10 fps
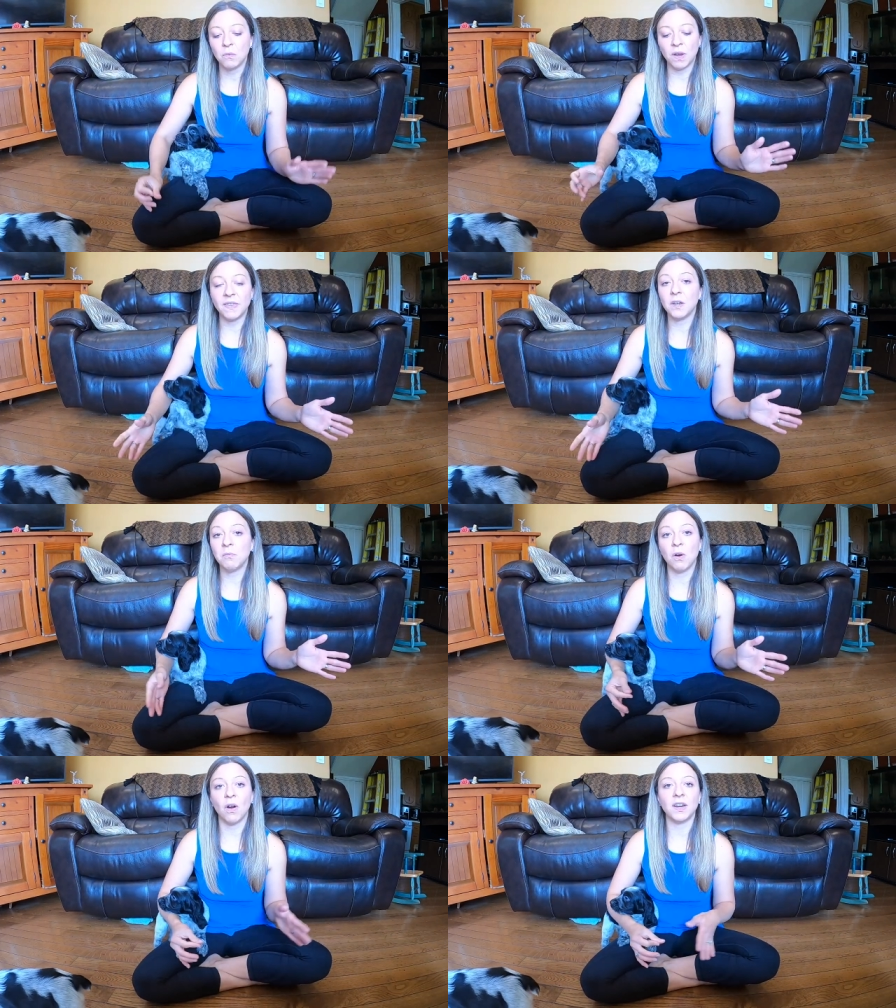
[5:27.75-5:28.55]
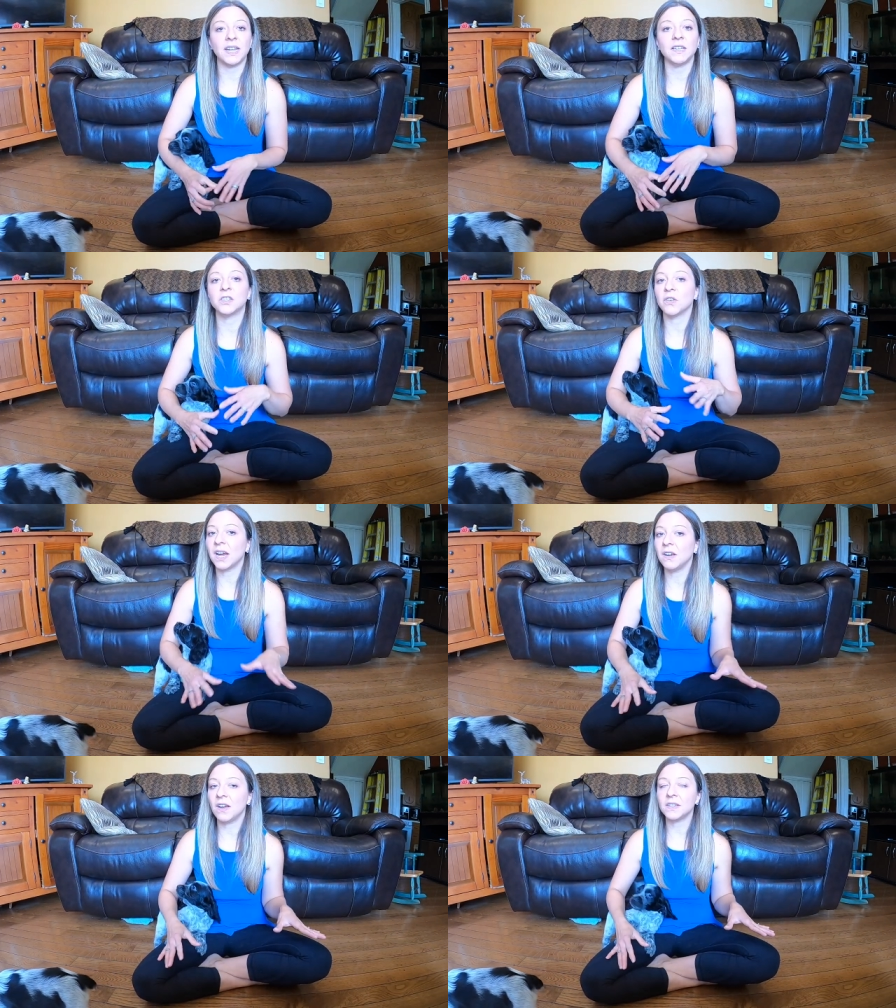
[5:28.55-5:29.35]
When they go potty,
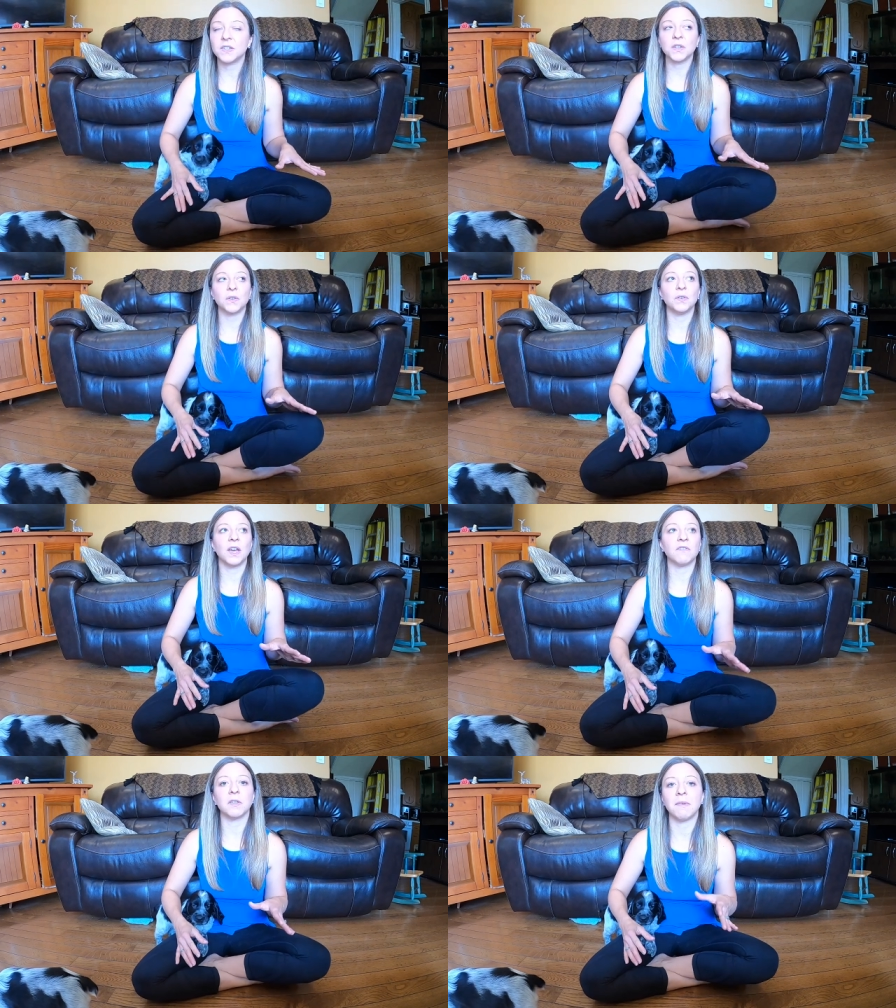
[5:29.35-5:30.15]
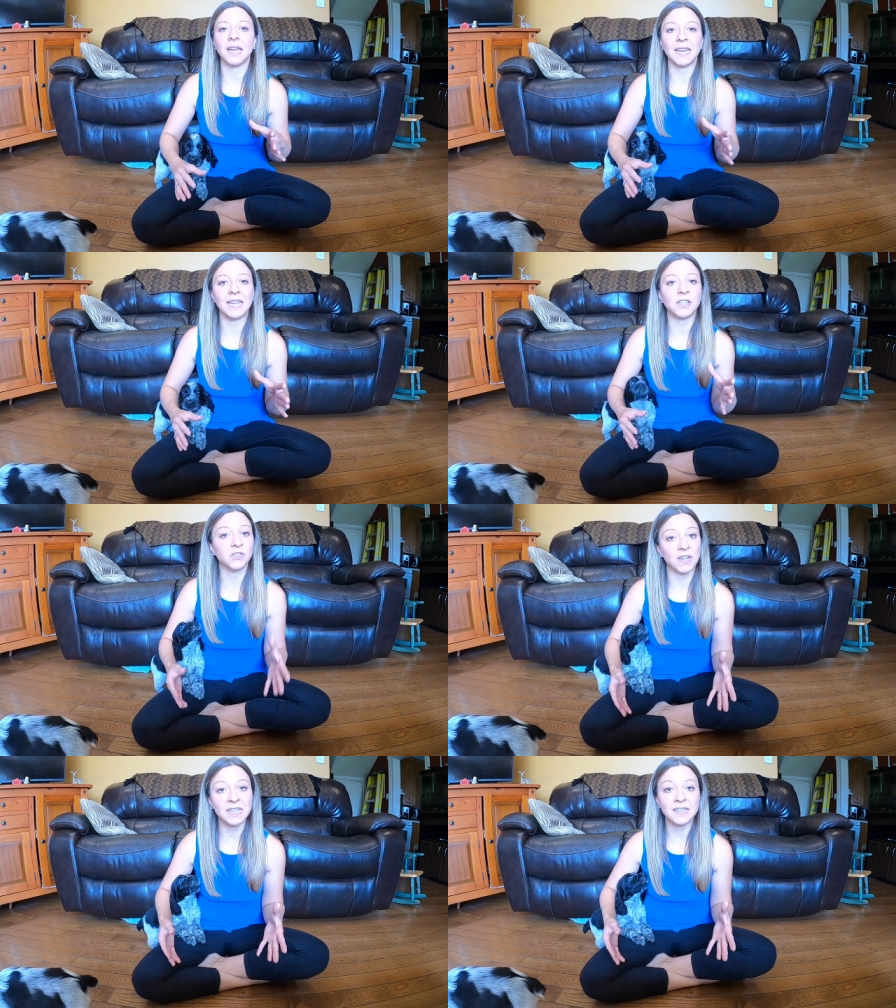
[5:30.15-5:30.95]
try not to give them any
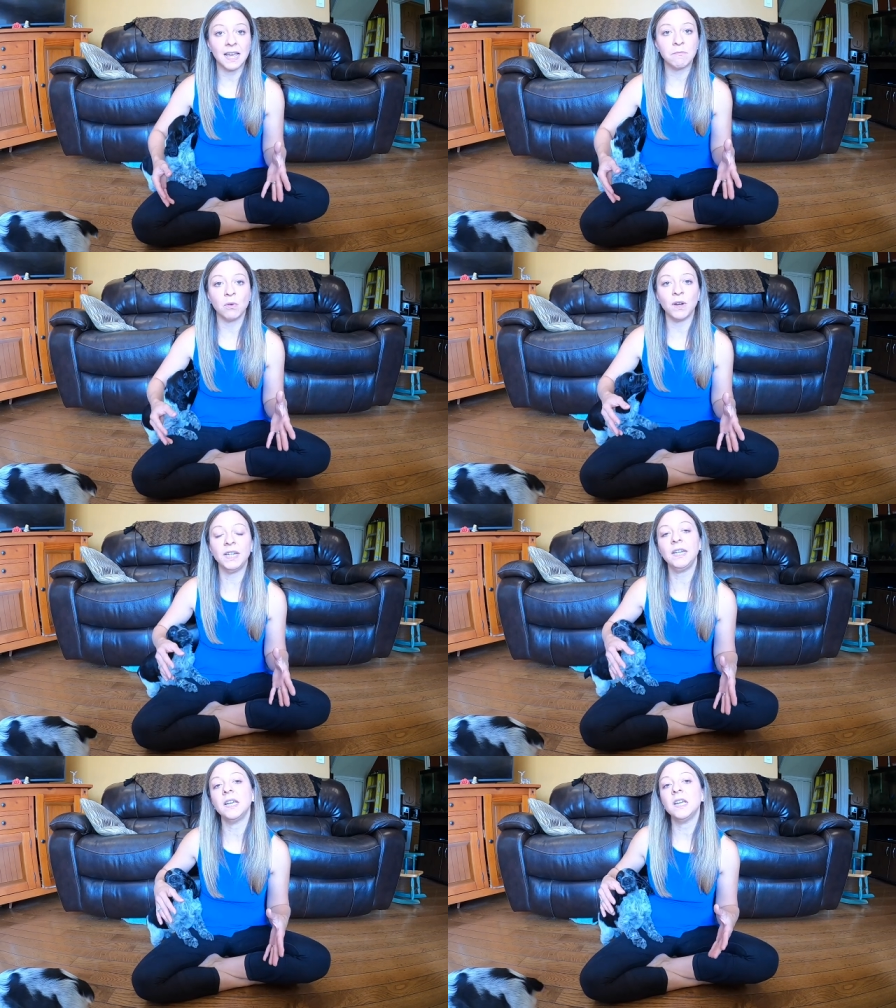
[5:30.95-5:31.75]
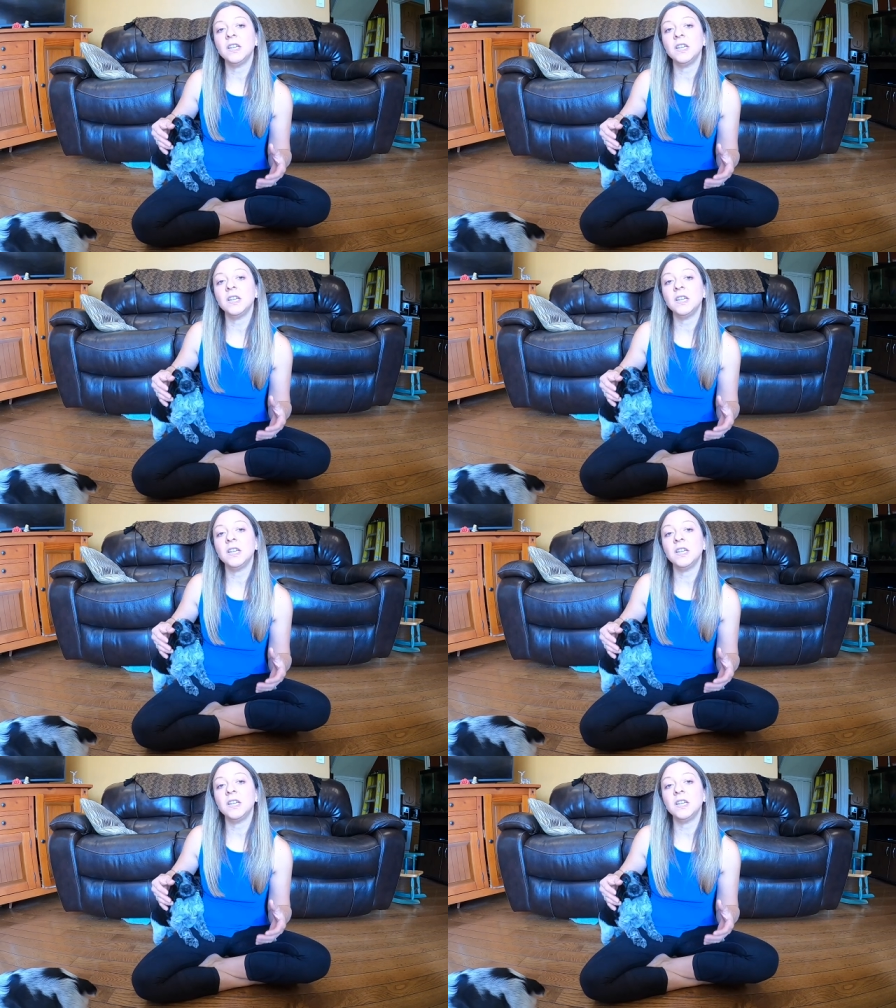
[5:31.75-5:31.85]
treats at that point.